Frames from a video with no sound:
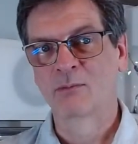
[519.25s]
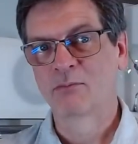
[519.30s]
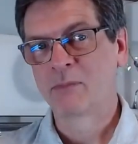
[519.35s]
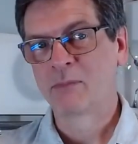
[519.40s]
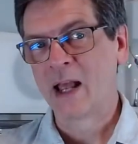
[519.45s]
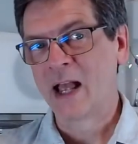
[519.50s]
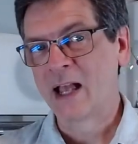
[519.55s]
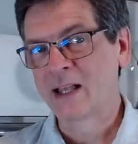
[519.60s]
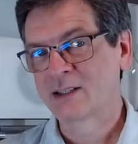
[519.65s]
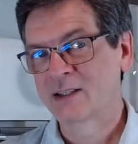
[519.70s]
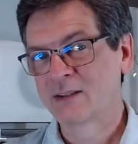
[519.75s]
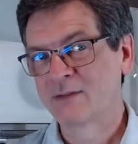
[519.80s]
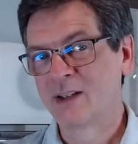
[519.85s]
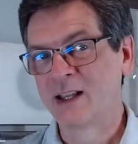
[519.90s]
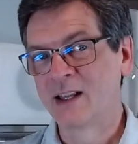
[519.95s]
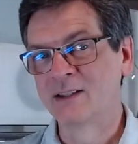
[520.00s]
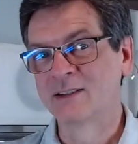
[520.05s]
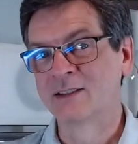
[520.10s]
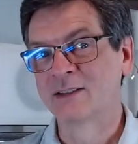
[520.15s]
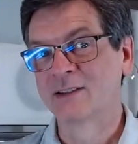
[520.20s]
past
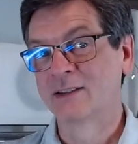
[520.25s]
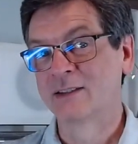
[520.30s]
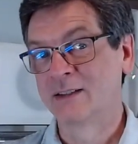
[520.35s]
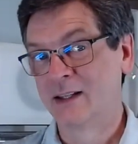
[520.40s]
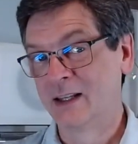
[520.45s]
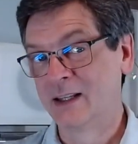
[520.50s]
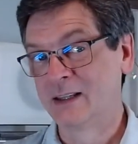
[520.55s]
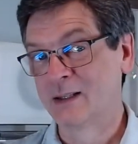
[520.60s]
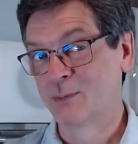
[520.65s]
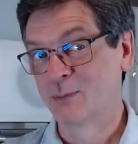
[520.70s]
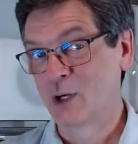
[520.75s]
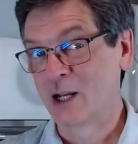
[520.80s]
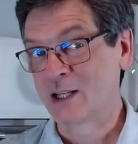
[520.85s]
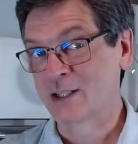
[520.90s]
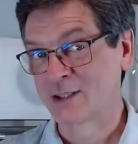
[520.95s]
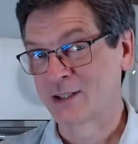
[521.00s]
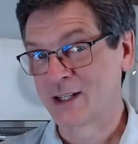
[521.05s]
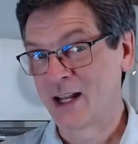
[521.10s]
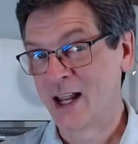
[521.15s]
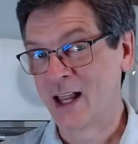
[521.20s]
events in the
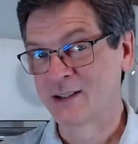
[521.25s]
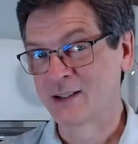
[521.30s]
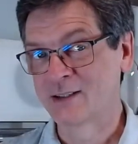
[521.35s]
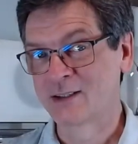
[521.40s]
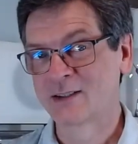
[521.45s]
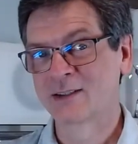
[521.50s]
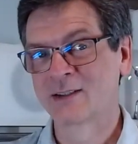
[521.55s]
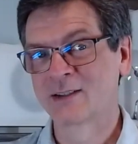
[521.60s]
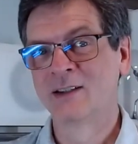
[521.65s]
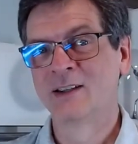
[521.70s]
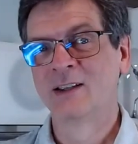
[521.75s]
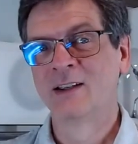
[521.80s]
present tense,